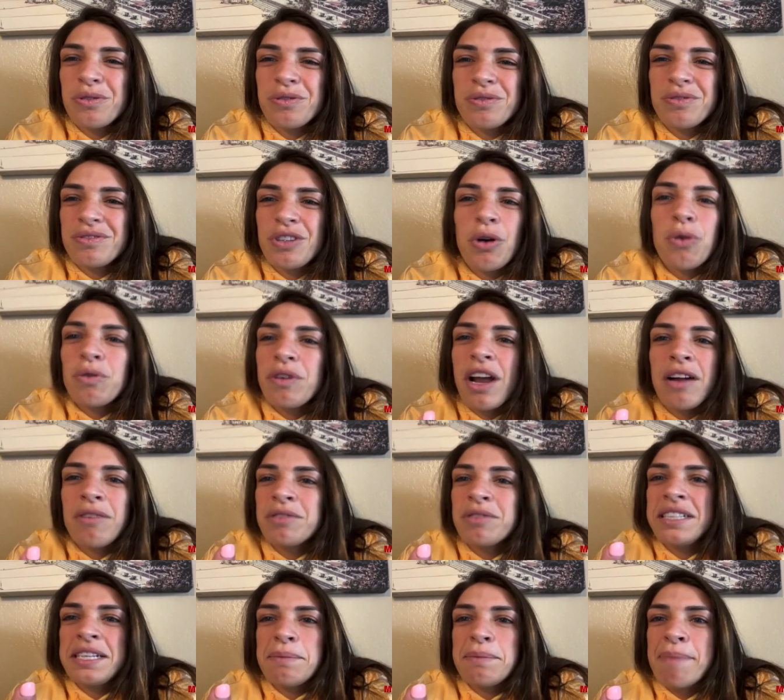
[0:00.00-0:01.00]
no, not
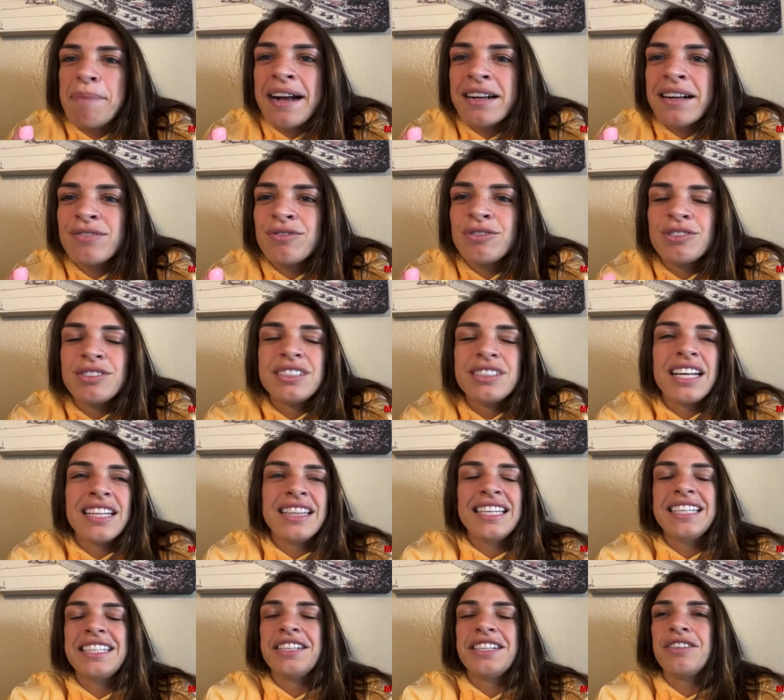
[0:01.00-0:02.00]
really impactful,
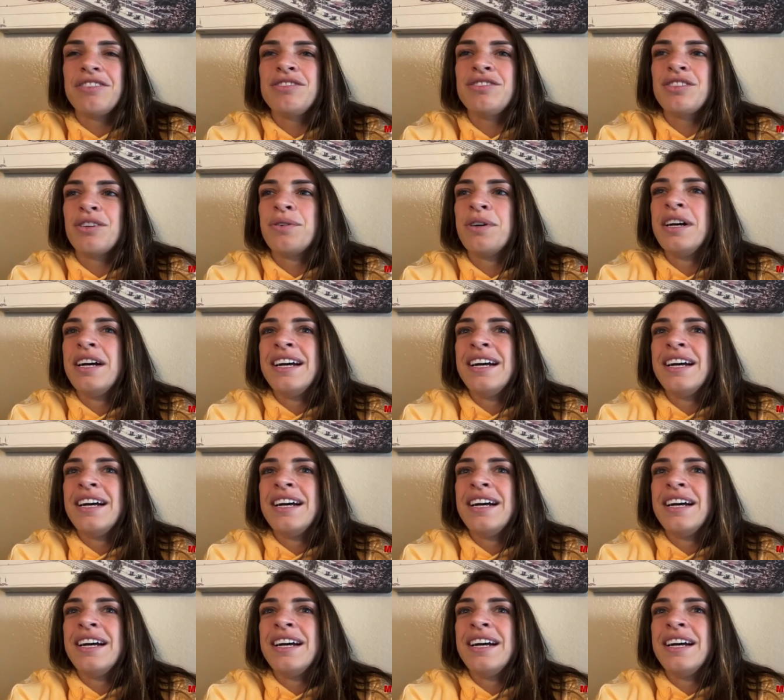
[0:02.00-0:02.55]
nothing, you know. So